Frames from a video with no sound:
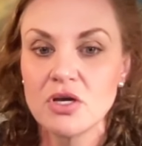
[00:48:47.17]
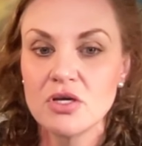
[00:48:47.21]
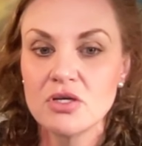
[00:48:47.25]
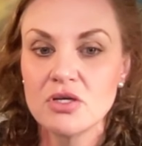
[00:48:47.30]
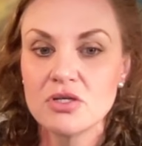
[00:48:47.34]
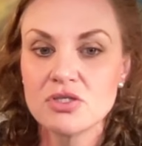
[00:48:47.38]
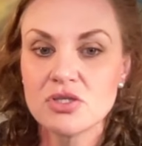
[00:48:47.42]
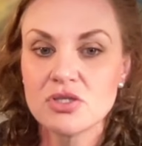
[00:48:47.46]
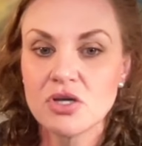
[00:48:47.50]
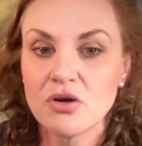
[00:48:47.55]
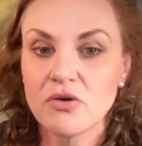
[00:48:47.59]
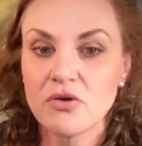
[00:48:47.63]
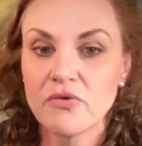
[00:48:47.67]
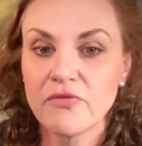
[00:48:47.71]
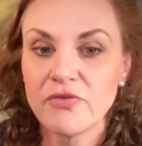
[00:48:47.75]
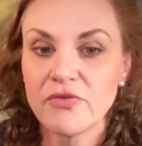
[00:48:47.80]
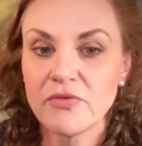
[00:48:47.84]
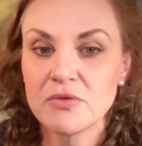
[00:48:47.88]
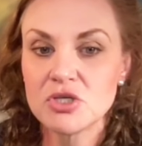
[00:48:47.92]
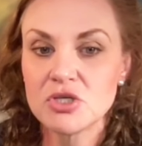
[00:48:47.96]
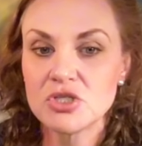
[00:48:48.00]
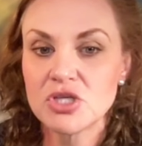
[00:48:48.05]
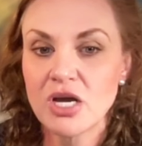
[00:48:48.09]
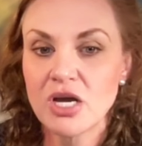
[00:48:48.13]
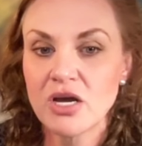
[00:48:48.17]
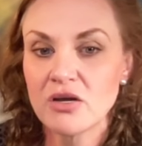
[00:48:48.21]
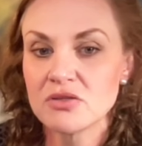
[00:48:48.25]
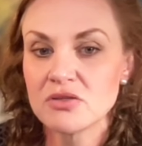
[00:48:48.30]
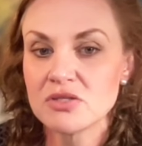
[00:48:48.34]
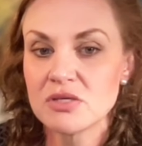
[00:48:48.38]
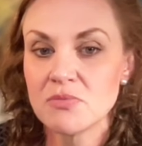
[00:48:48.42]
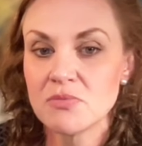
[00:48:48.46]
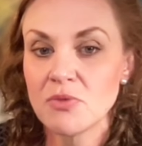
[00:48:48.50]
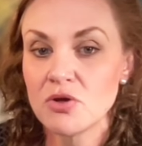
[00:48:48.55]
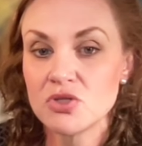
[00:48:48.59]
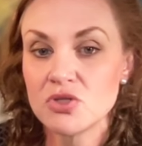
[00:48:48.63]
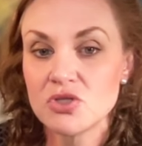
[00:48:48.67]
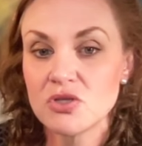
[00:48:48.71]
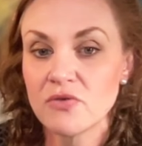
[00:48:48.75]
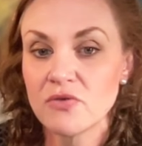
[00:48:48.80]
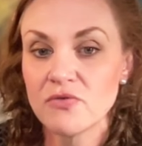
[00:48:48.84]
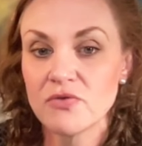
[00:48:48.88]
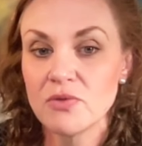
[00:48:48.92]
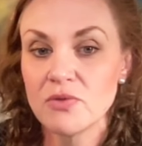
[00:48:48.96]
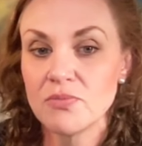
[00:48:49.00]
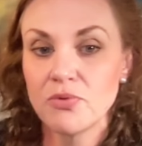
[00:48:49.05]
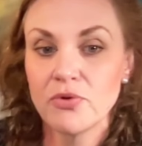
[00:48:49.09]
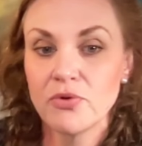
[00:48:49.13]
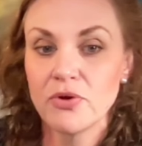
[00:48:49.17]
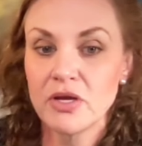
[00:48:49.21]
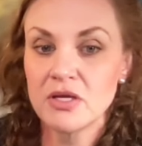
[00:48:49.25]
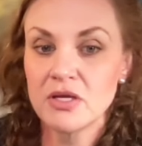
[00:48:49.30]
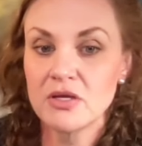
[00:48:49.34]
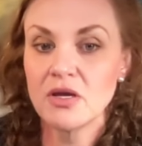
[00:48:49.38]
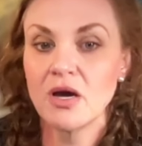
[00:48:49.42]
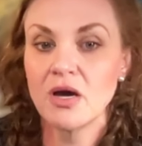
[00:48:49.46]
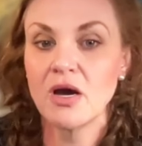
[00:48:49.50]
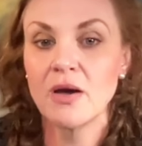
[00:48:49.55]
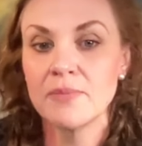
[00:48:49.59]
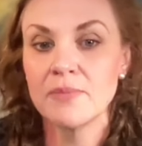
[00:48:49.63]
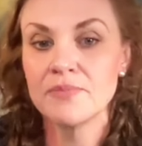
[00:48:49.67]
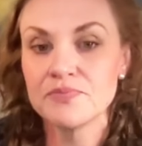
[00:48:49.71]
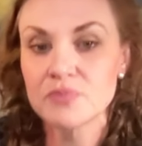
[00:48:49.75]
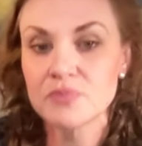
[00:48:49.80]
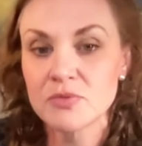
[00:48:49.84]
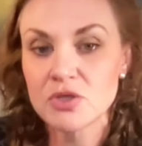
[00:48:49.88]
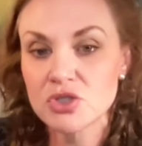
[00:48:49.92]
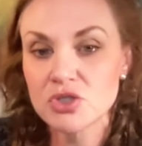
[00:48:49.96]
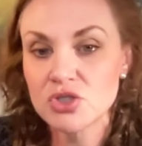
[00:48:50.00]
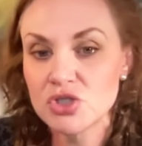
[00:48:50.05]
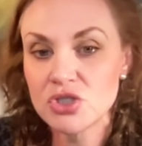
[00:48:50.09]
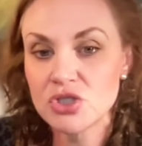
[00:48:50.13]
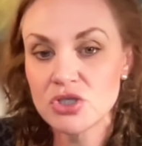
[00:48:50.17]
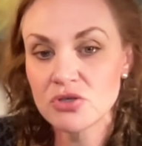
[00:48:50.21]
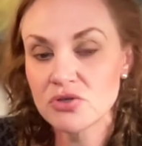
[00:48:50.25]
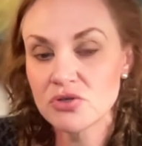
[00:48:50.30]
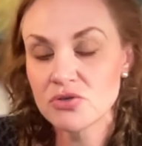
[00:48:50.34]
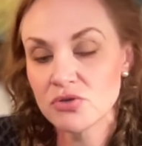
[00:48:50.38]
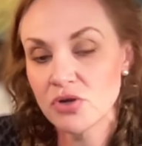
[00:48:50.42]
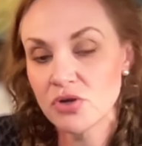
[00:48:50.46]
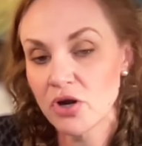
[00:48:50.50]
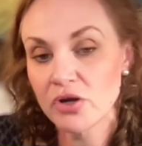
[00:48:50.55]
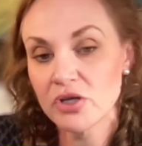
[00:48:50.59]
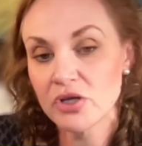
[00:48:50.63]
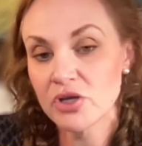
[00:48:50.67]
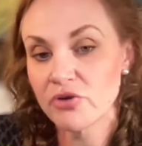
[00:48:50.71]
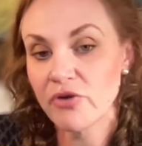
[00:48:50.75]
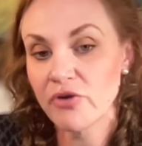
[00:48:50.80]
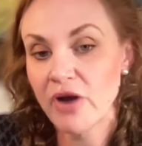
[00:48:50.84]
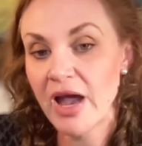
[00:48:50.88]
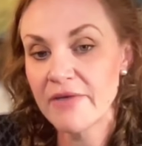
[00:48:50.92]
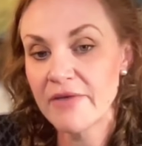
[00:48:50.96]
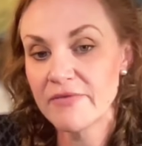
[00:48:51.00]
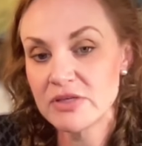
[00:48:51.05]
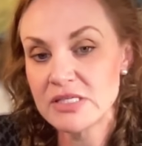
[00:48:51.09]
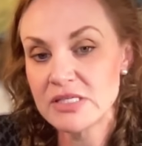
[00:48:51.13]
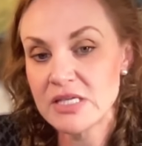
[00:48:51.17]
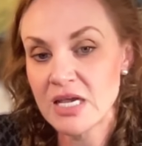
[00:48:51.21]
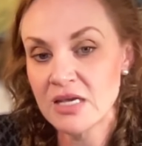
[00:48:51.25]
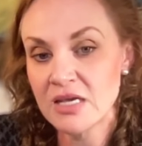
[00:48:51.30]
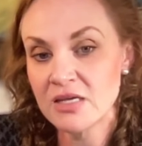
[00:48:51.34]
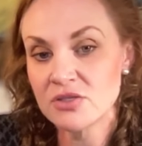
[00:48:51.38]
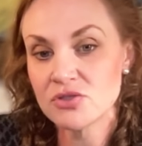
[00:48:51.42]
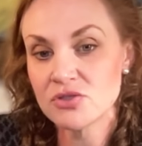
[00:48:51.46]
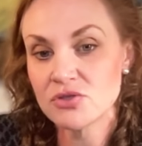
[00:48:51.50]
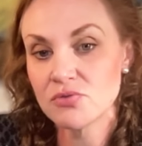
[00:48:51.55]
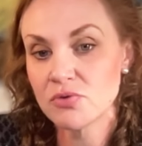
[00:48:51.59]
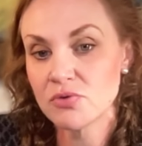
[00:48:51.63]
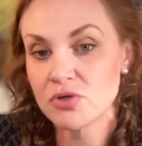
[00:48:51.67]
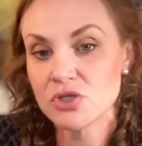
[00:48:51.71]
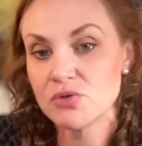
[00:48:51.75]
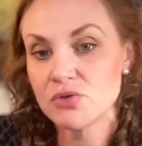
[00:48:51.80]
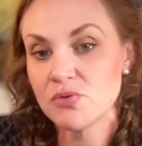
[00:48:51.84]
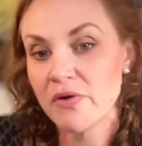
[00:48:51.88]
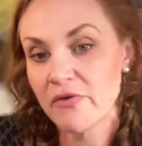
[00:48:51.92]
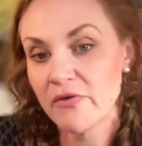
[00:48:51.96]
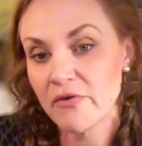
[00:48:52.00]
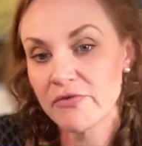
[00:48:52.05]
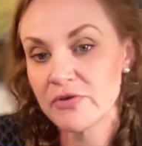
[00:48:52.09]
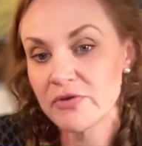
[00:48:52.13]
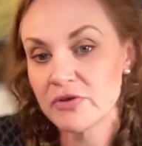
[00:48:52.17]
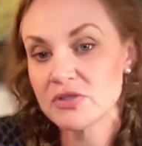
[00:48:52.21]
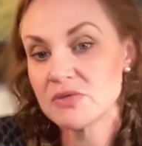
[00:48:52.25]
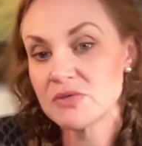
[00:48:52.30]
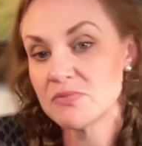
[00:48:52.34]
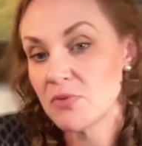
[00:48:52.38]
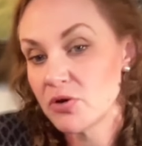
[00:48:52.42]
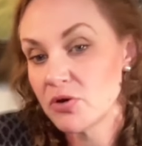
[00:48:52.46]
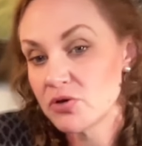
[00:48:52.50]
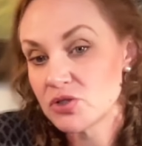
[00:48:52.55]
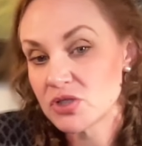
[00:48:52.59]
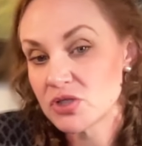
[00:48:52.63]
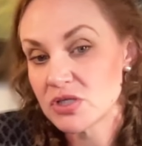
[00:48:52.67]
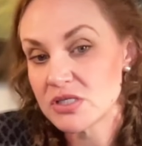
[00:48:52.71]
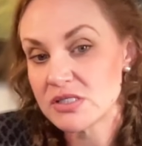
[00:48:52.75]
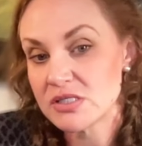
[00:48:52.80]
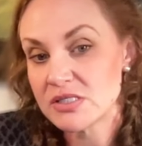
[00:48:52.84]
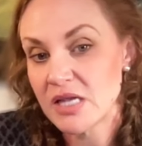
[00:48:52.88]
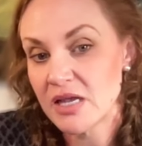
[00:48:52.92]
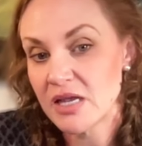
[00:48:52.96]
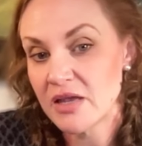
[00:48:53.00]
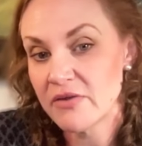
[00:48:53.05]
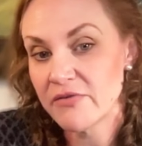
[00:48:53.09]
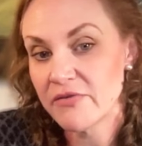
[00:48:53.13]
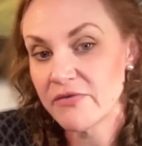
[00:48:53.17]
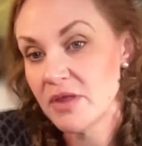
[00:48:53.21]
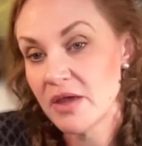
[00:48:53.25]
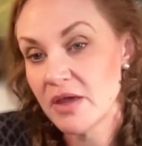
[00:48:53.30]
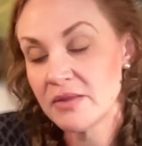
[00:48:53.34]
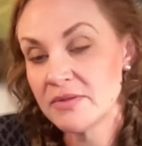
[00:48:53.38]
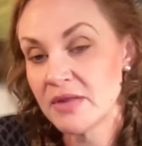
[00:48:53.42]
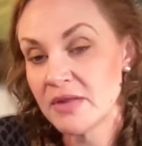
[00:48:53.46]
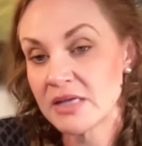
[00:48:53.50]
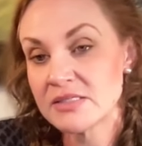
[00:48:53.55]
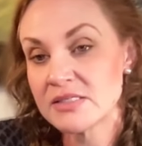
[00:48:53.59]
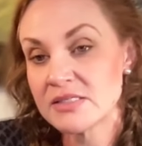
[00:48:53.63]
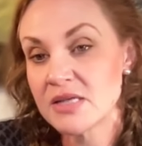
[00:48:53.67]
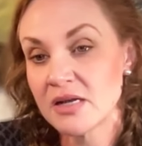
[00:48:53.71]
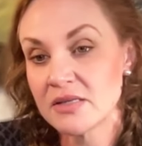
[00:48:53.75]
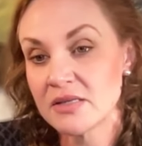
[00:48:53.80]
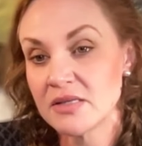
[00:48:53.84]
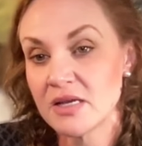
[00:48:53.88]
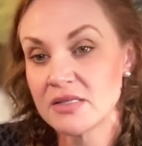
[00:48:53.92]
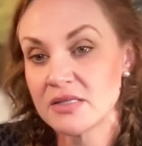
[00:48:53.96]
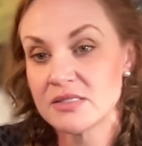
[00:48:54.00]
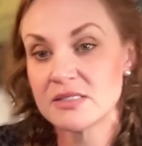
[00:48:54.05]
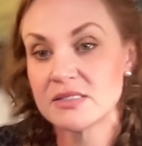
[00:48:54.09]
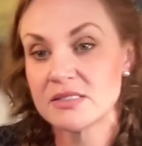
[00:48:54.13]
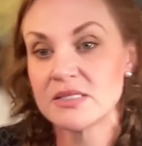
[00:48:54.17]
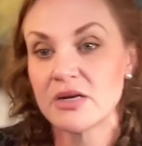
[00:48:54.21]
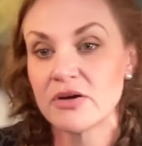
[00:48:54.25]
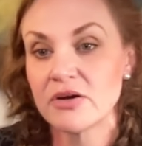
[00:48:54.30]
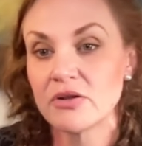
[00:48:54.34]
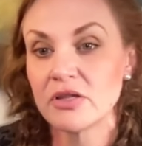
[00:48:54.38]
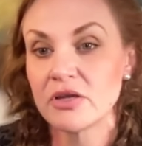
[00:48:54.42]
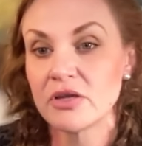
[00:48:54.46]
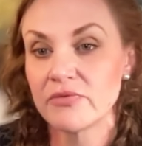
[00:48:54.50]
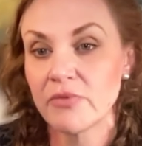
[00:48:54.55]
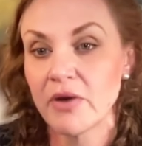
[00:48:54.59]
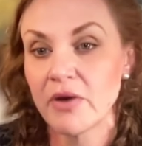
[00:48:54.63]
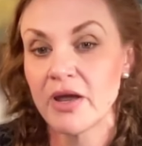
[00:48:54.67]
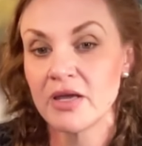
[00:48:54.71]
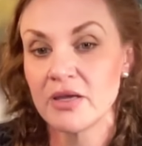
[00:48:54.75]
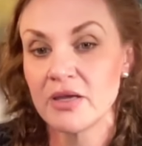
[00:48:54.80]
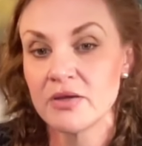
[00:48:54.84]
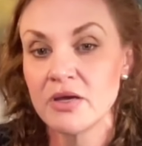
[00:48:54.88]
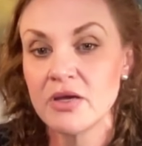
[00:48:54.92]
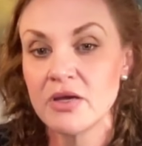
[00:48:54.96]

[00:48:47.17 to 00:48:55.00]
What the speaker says: So from the child's emotional viewpoint, children are going to gravitate towards whoever feels emotionally safe. And that's not necessarily right.